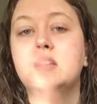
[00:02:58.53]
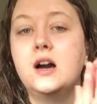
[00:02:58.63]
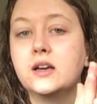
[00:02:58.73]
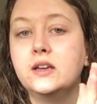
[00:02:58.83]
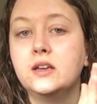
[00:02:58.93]

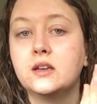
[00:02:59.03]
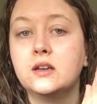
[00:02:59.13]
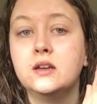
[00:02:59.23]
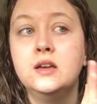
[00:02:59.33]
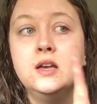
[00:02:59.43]

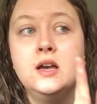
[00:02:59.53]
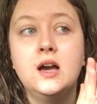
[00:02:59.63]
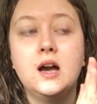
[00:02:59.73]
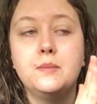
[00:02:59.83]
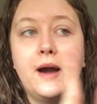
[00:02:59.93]
talking
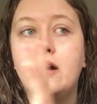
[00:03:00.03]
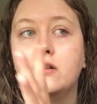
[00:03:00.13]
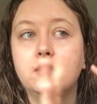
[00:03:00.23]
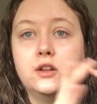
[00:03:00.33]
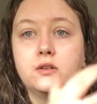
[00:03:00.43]

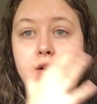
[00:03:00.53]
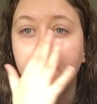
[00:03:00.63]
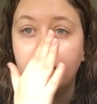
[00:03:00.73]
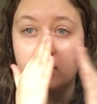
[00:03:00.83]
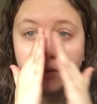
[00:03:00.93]
about, you know, her
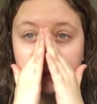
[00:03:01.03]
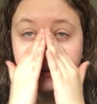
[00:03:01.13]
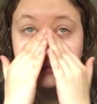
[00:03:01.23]
paranormal